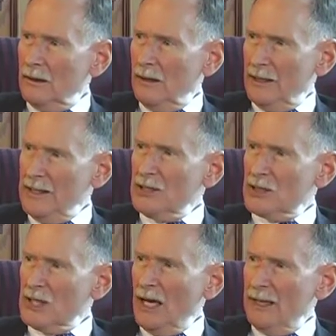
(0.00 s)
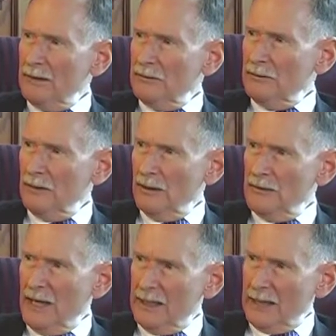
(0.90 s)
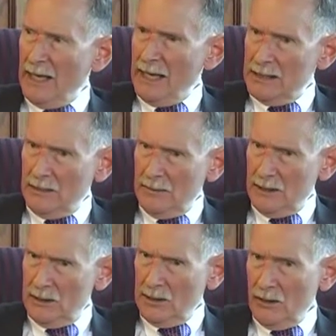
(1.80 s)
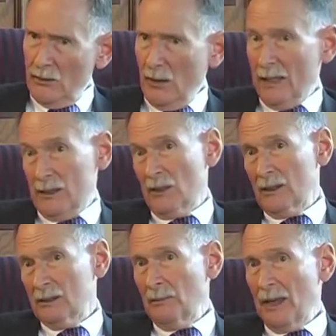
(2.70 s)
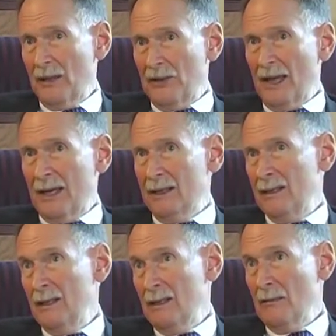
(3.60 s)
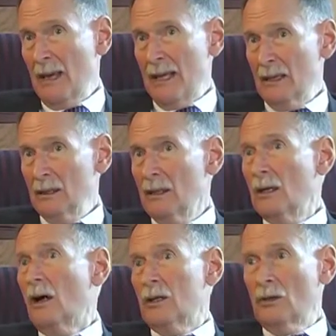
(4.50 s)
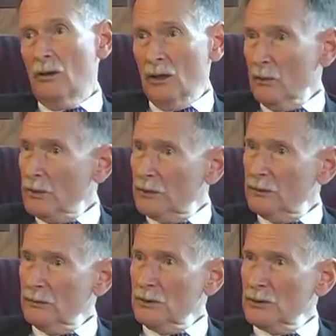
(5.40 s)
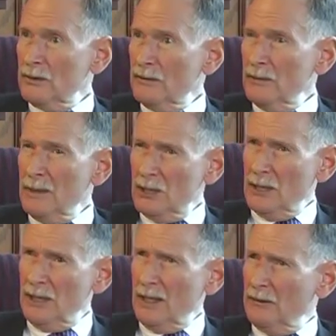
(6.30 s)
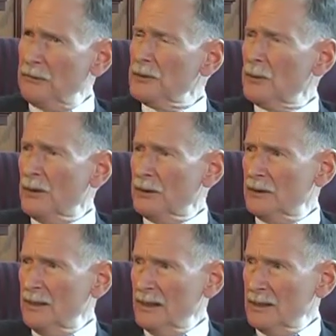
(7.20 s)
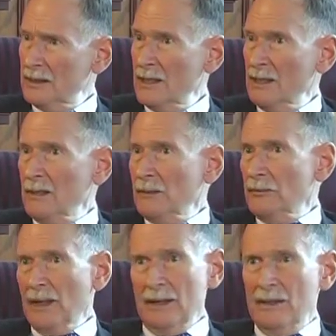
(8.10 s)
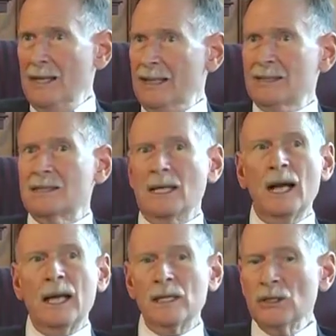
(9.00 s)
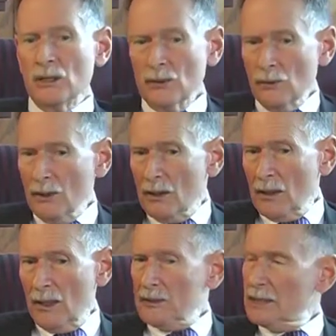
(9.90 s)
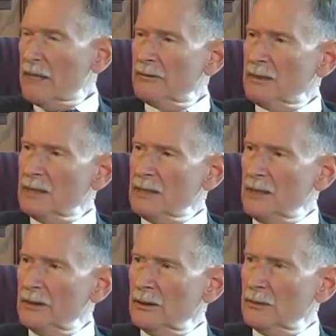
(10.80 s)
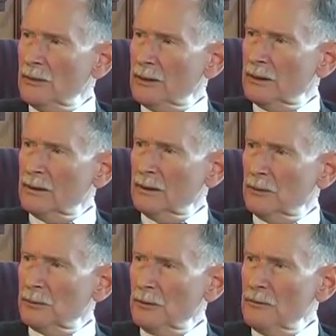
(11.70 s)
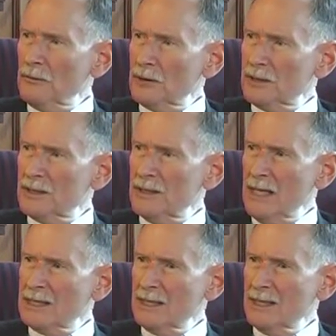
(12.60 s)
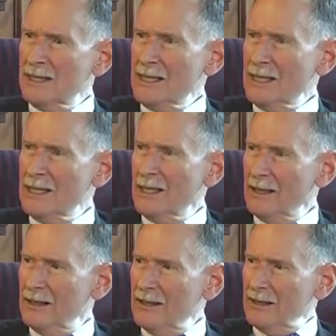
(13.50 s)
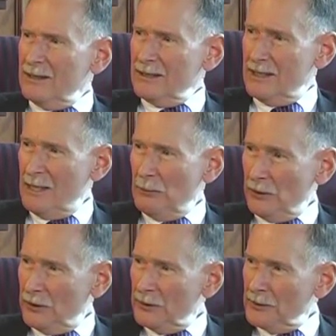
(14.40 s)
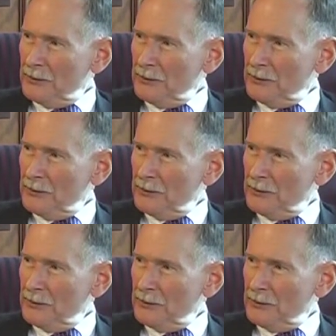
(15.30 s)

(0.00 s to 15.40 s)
on each side of that chasm. And so I talked about that in an email along with the routes of admission and a few other things. And the next thing I knew, I was having dinner with Provost Designee Zimmer